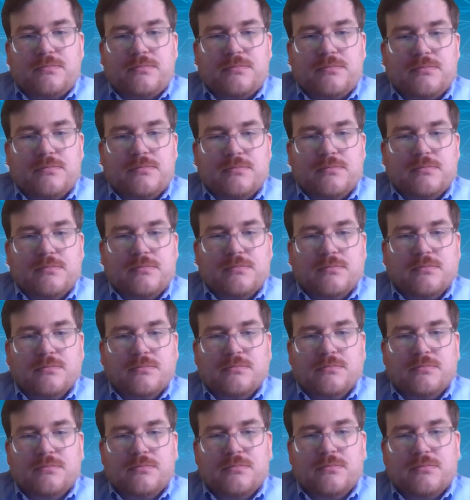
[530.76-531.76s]

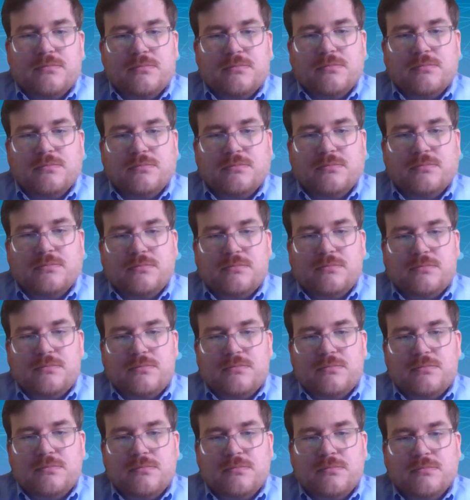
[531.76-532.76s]

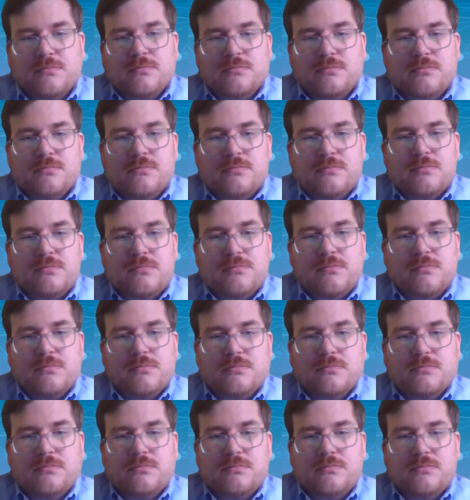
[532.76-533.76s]

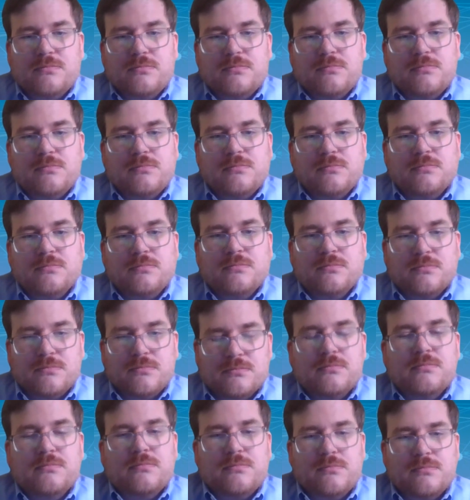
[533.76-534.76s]

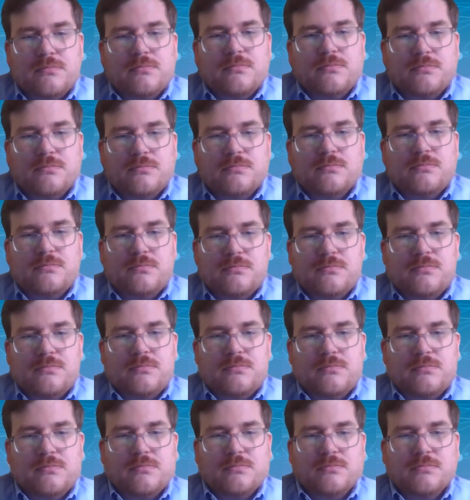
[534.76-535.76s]

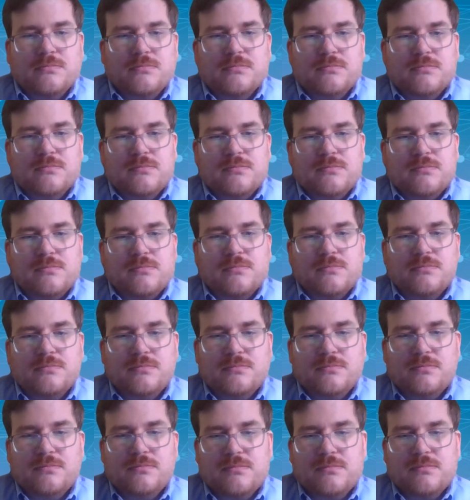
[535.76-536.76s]

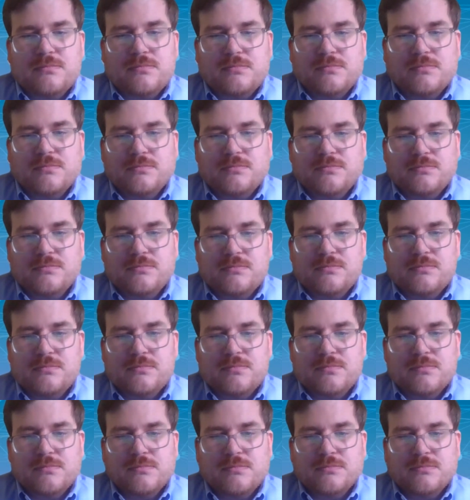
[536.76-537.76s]

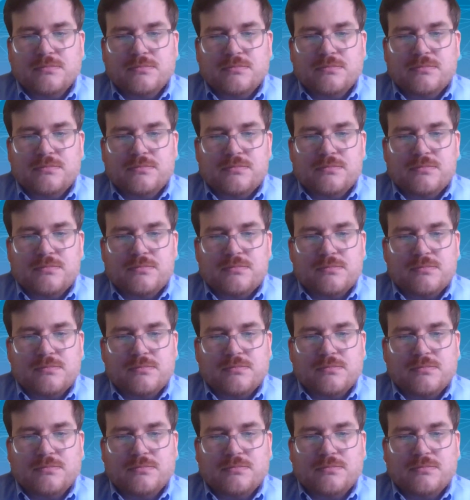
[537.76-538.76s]
[no speech]